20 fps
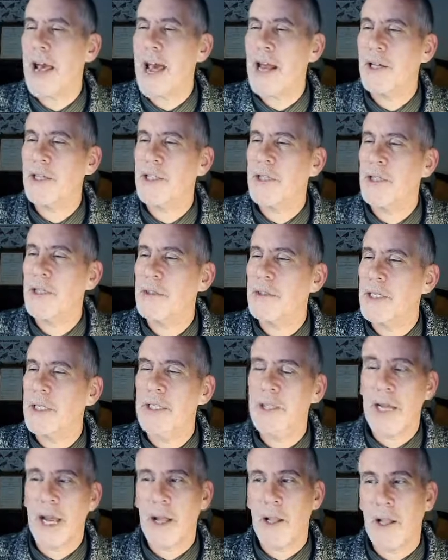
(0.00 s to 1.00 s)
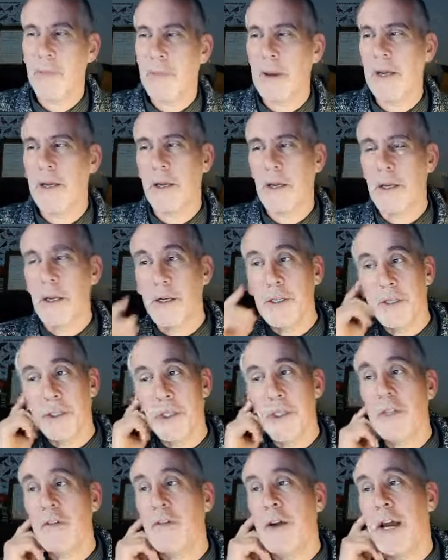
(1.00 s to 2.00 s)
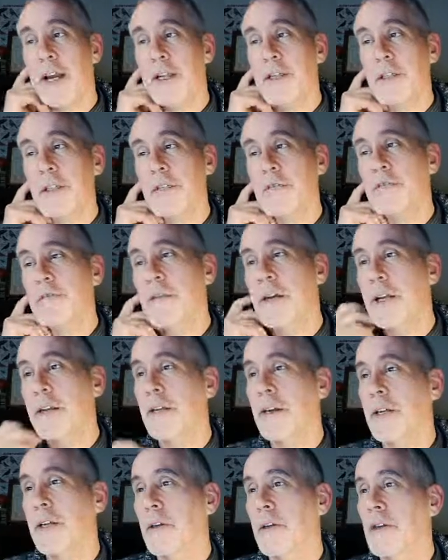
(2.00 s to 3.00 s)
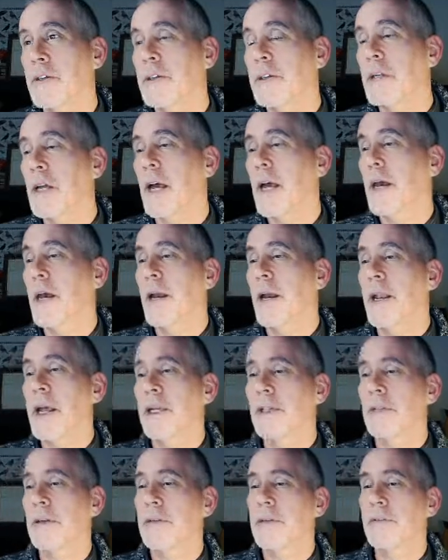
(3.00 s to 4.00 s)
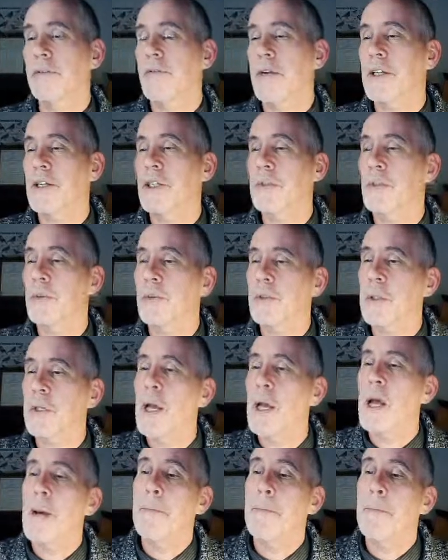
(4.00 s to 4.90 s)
Alison Tindale at Backyard Larder. She's great. She's really really good and has a lot of different vegetables.